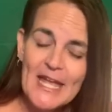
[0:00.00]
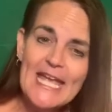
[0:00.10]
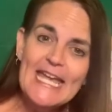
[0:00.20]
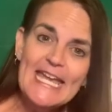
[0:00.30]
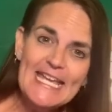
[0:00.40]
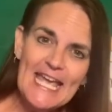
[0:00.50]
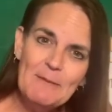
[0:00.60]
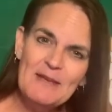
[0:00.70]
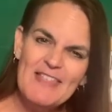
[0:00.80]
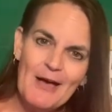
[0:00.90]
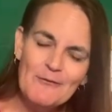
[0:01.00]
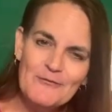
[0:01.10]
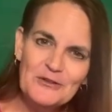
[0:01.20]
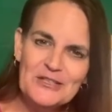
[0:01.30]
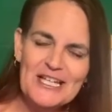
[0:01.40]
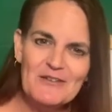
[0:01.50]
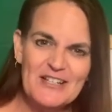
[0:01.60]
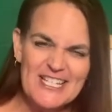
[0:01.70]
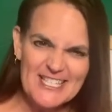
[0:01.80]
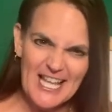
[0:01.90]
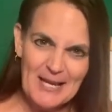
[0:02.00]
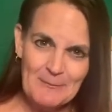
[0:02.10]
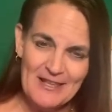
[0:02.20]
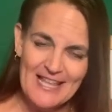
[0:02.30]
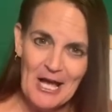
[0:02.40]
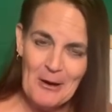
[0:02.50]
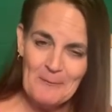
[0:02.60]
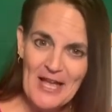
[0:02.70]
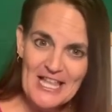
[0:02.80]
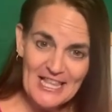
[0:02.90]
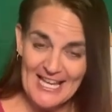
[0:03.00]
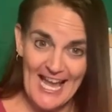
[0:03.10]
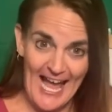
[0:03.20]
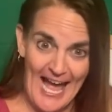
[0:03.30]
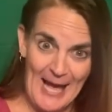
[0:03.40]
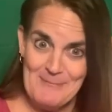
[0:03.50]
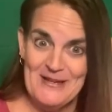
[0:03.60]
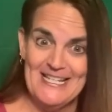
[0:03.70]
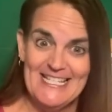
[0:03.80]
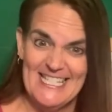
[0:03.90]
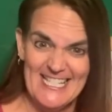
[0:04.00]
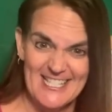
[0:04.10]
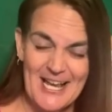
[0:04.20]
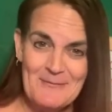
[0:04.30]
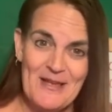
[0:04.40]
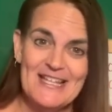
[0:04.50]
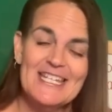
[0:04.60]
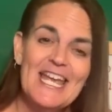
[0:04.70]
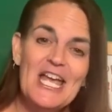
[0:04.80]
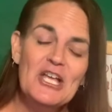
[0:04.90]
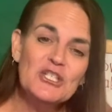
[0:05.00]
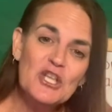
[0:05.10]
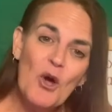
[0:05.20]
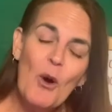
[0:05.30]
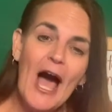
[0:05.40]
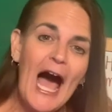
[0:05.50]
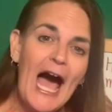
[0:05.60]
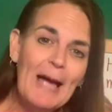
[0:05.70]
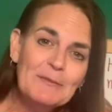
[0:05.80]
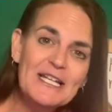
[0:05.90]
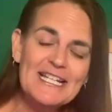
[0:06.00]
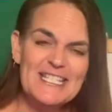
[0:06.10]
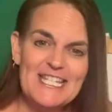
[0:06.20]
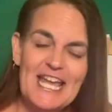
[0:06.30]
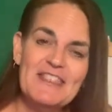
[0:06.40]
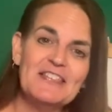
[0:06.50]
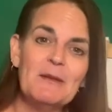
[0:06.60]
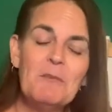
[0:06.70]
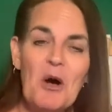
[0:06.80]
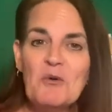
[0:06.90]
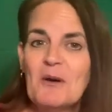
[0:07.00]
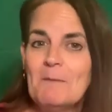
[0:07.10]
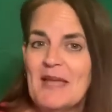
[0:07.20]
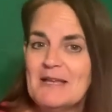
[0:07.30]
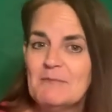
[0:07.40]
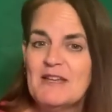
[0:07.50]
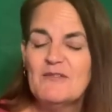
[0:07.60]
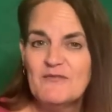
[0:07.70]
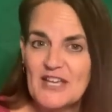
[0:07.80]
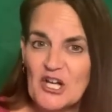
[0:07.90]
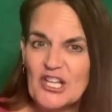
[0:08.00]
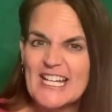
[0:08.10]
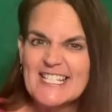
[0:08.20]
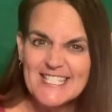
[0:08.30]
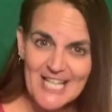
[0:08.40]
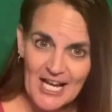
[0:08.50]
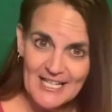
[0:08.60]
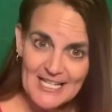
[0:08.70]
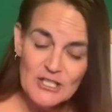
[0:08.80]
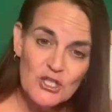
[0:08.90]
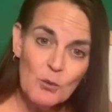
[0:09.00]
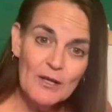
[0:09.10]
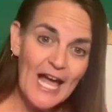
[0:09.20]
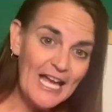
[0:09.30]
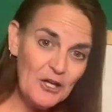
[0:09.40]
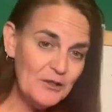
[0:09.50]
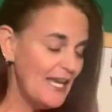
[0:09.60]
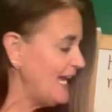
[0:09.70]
it gave me that feeling of excitement, like happiness, excitement. So I'm gonna say that the poem made me feel excited. So when I go to